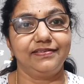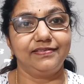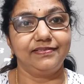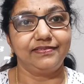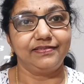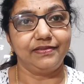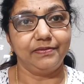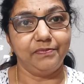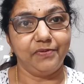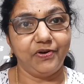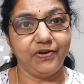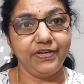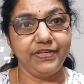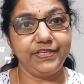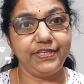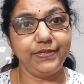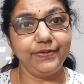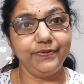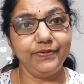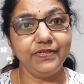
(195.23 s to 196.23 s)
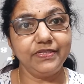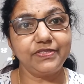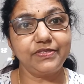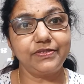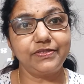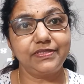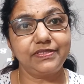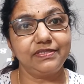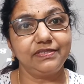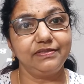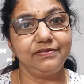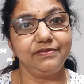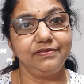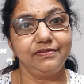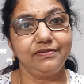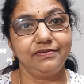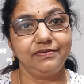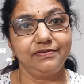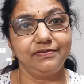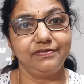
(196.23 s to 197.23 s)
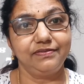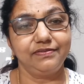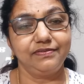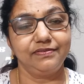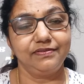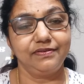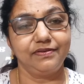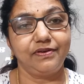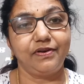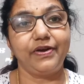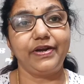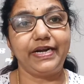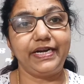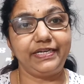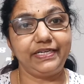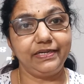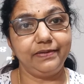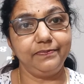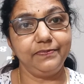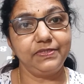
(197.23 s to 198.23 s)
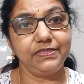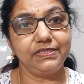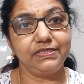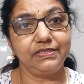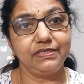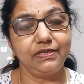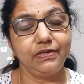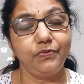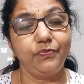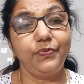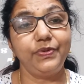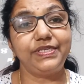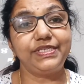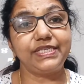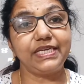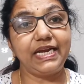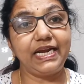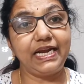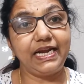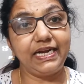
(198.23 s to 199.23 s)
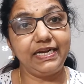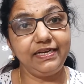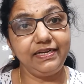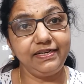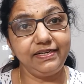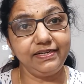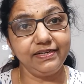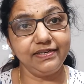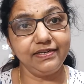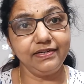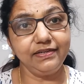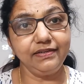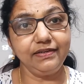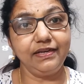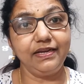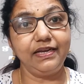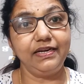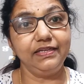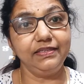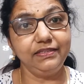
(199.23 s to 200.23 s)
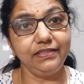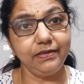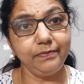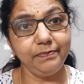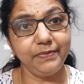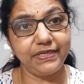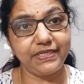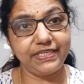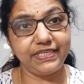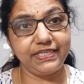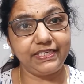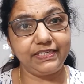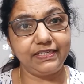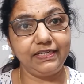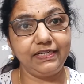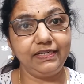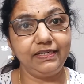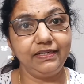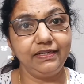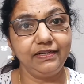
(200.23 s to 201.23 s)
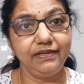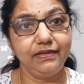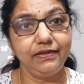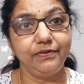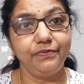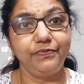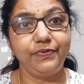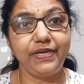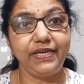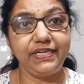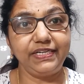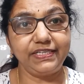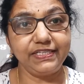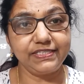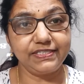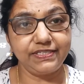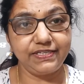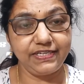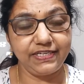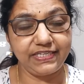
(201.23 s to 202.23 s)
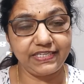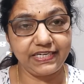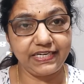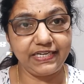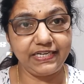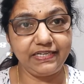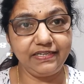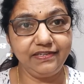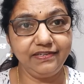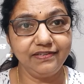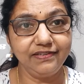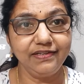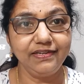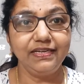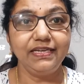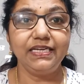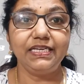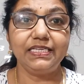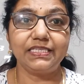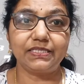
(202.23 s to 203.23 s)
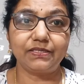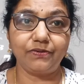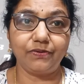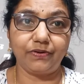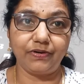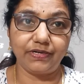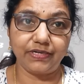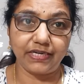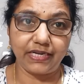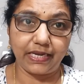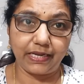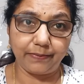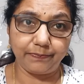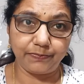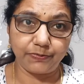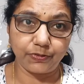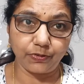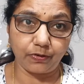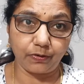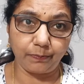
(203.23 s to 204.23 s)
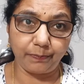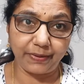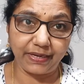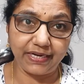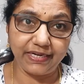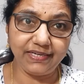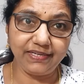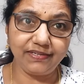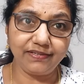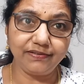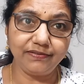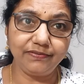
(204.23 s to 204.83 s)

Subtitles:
The molecules or atoms which enter another material where it is retained is called absorbate,